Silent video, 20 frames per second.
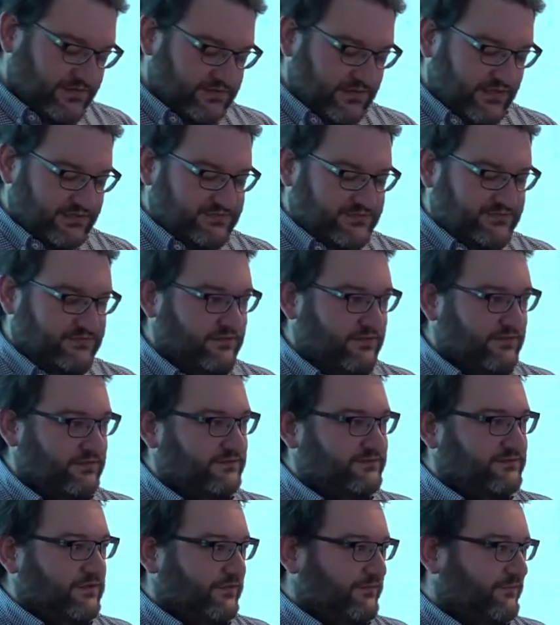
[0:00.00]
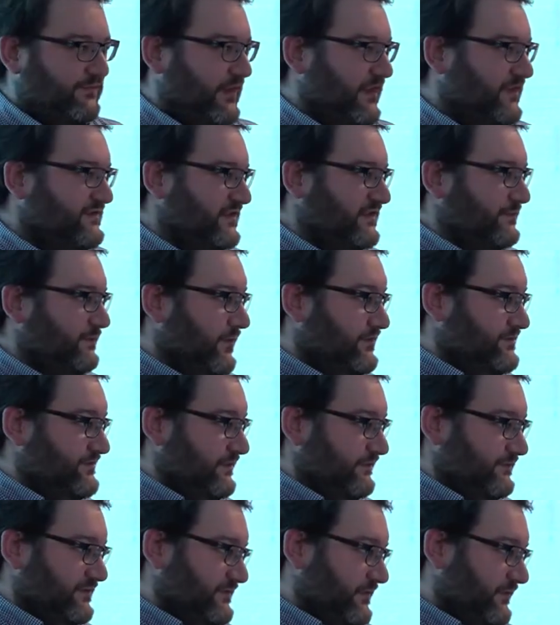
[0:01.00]
so that's solar flares, explosions
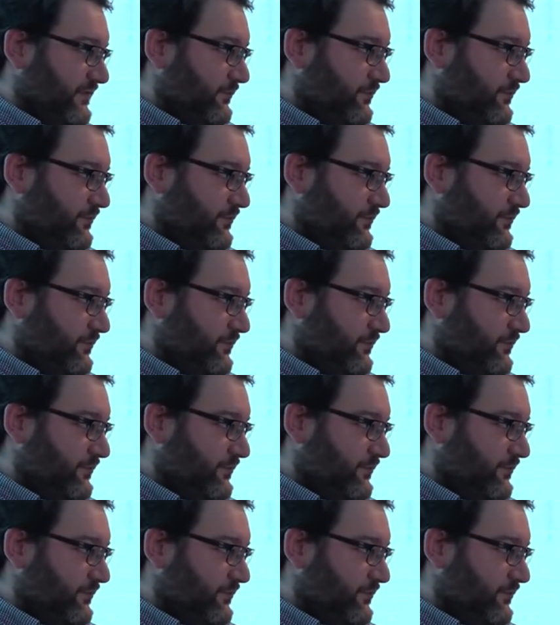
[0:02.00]
on the sun